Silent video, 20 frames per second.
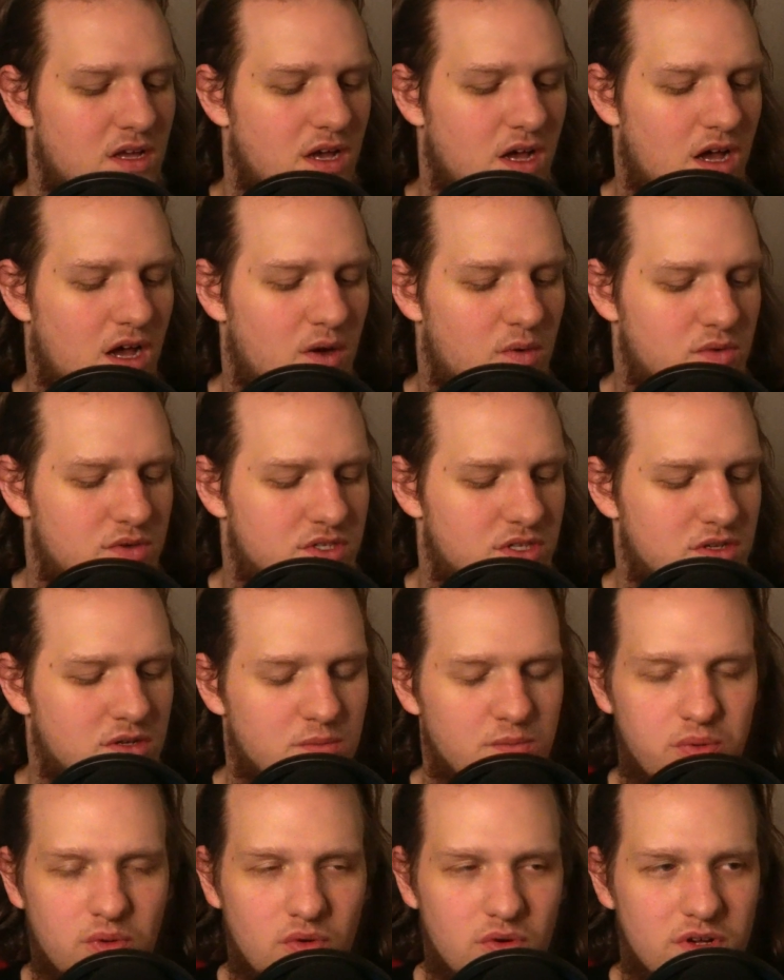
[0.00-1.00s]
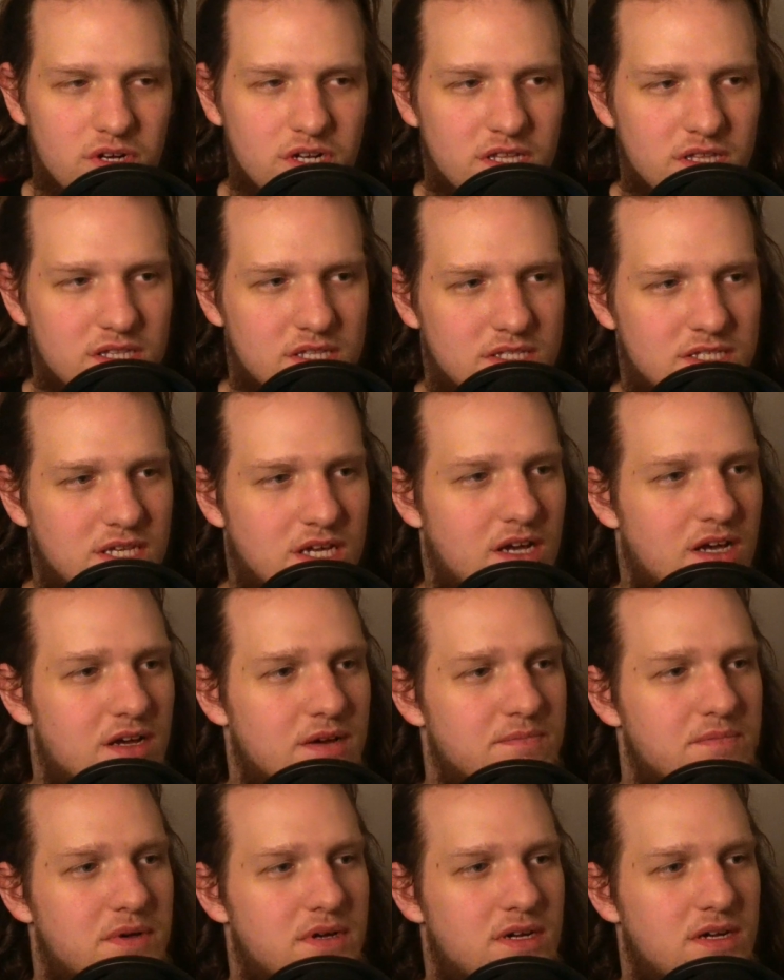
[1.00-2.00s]
I was unemployed at the
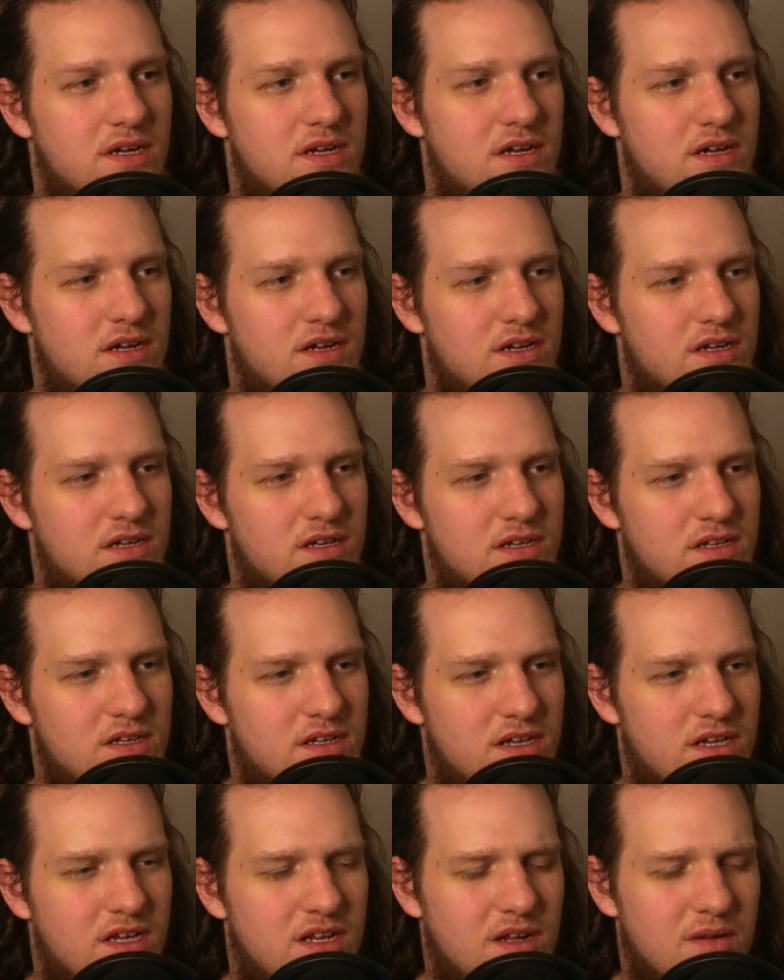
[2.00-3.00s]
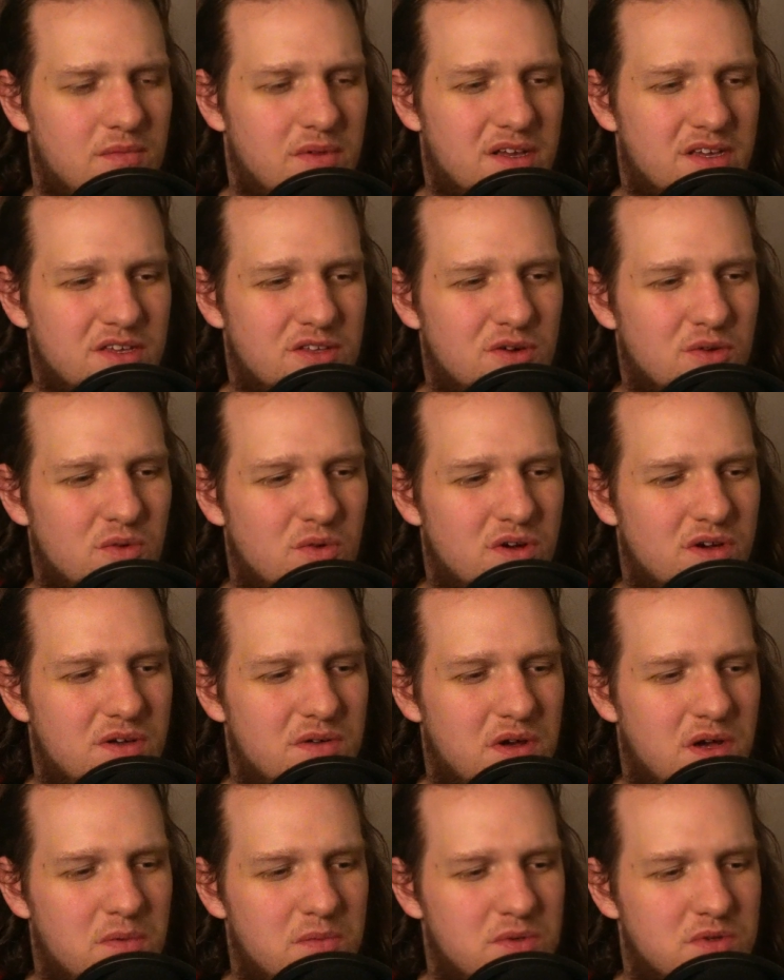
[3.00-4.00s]
time, and I'm like, you know what?
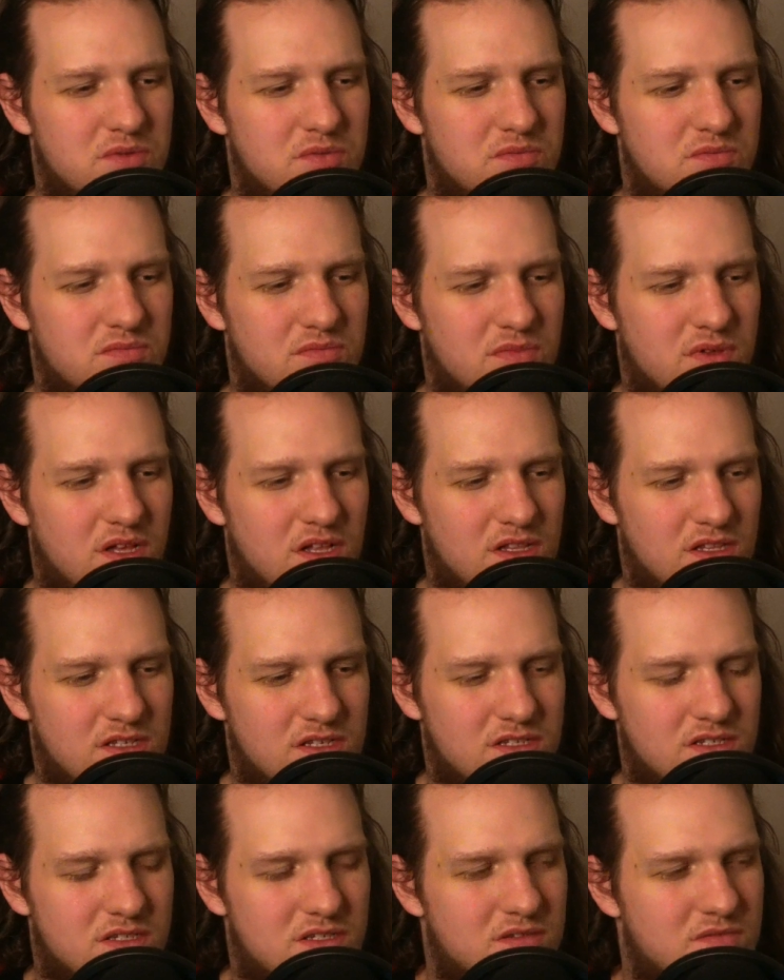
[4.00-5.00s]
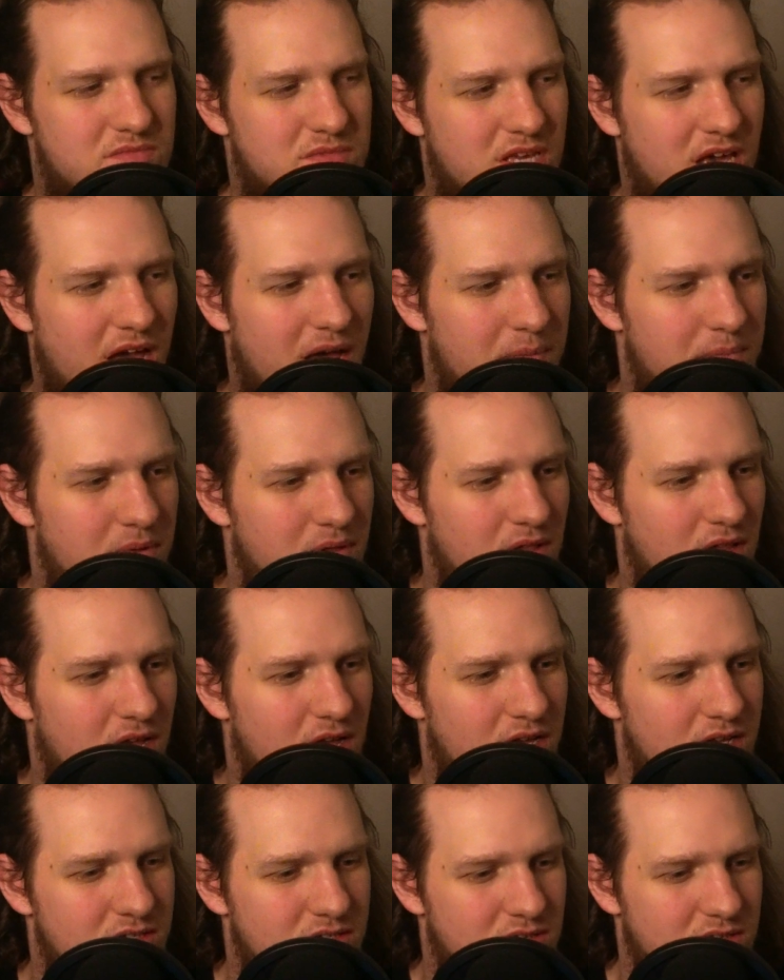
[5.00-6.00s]
I'm going to at least
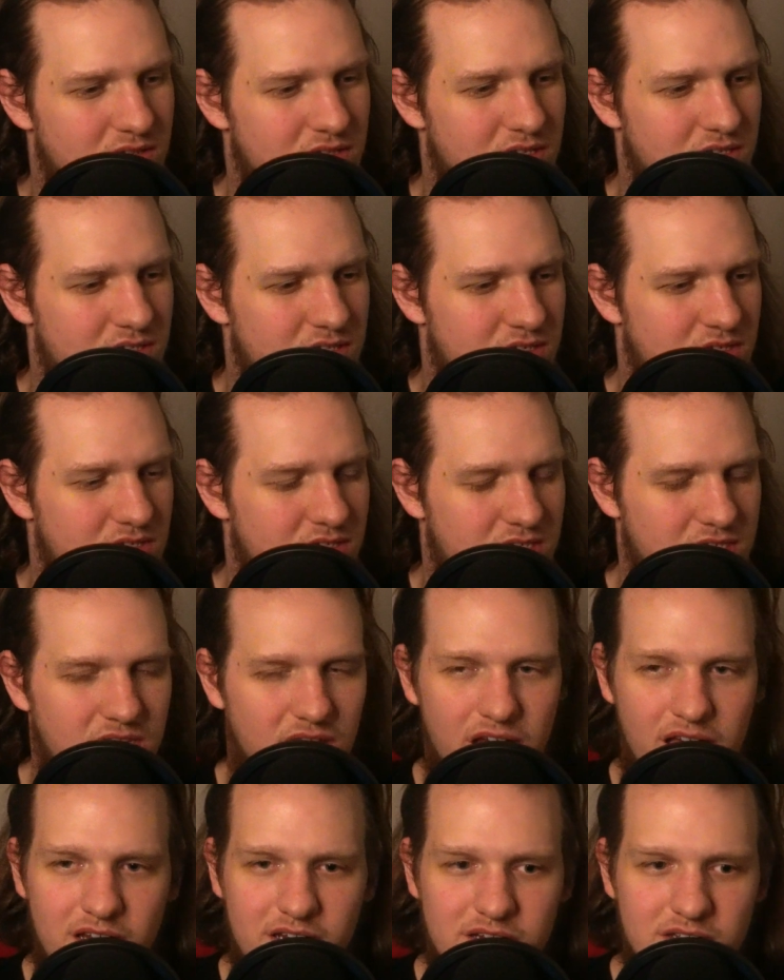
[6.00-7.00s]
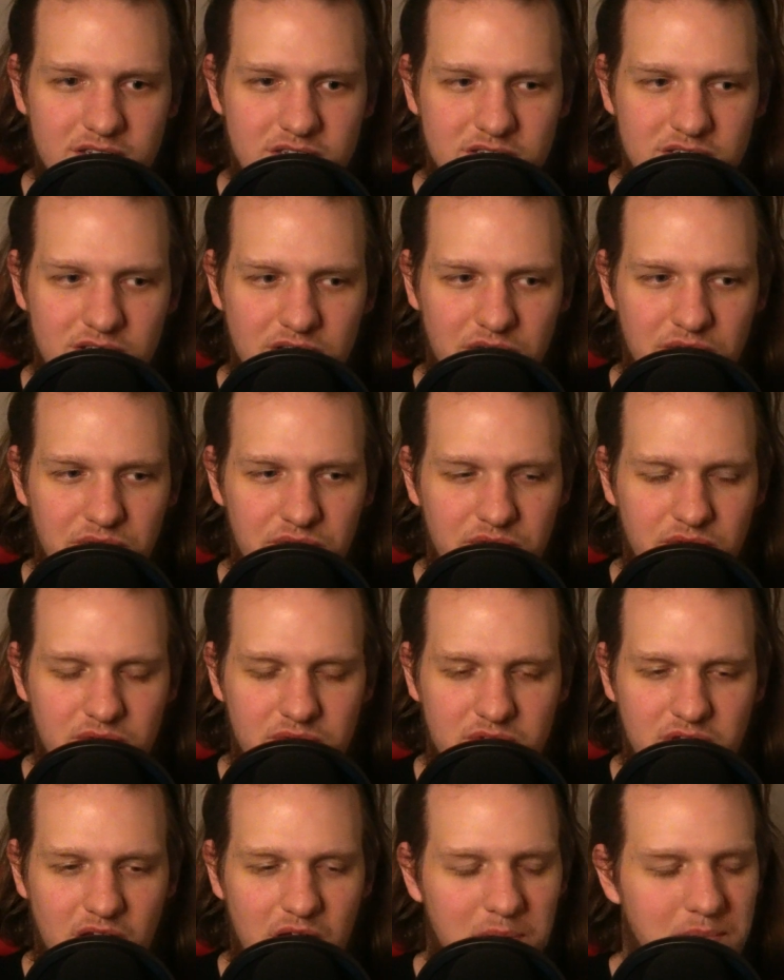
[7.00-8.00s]
capitalize on this sadness of
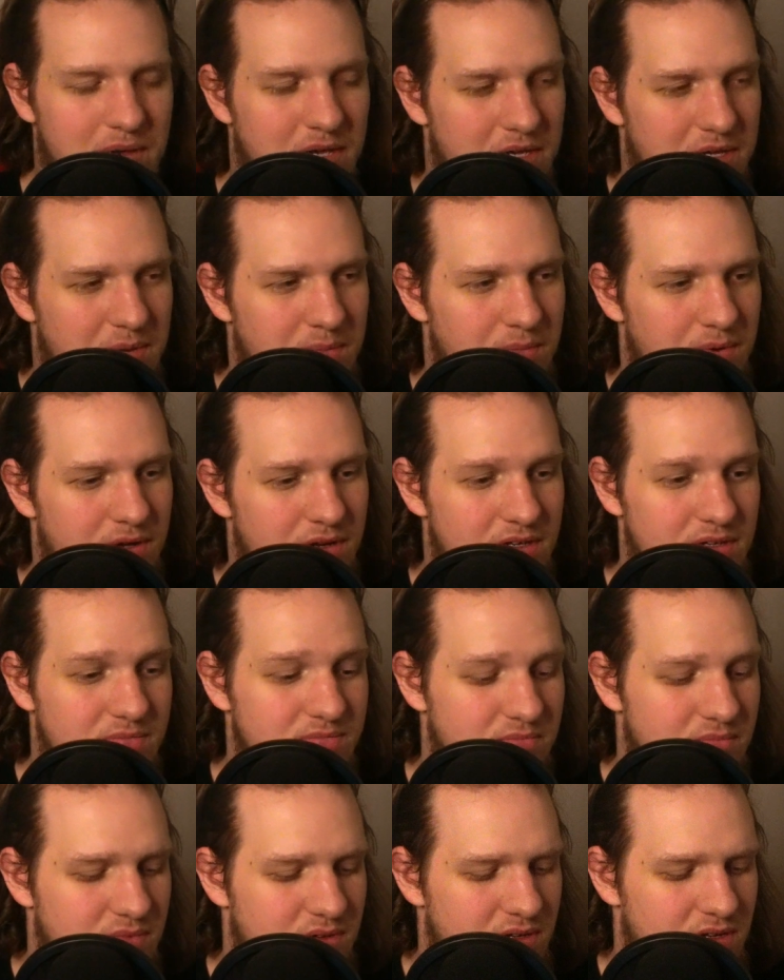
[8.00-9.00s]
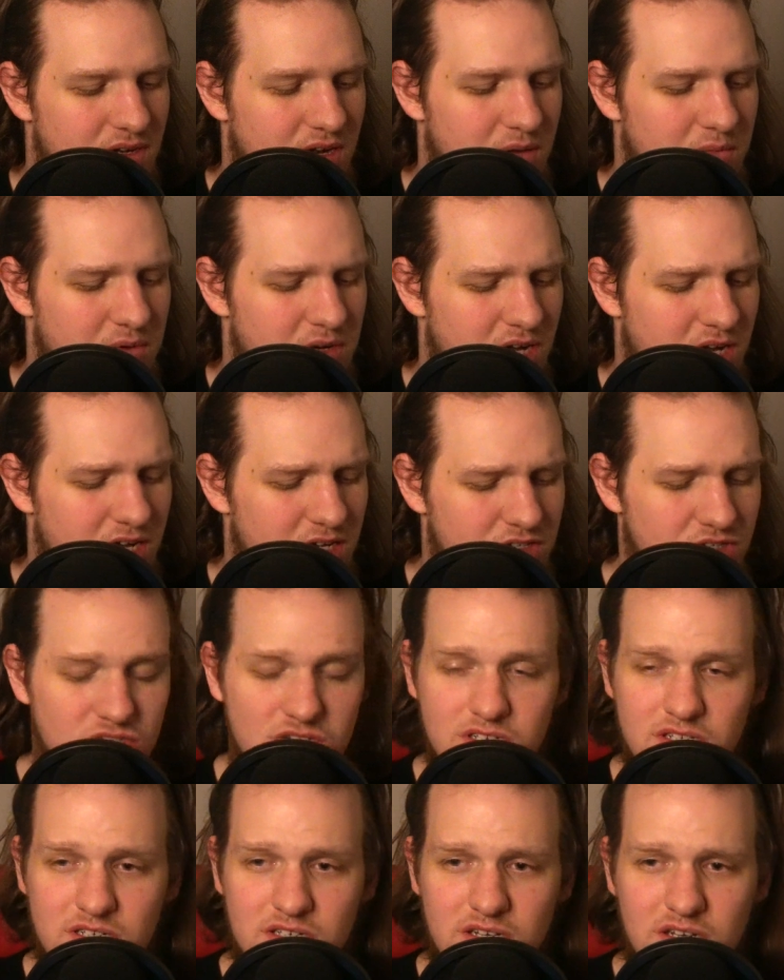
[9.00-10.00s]
not making money. And I'm going to
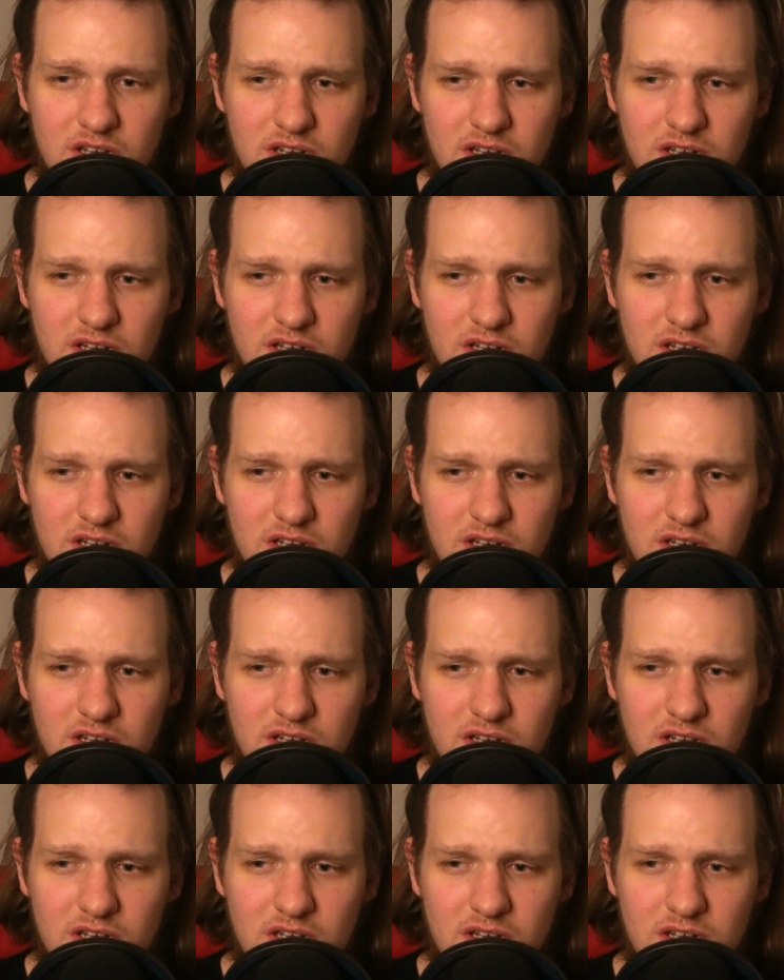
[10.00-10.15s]
actually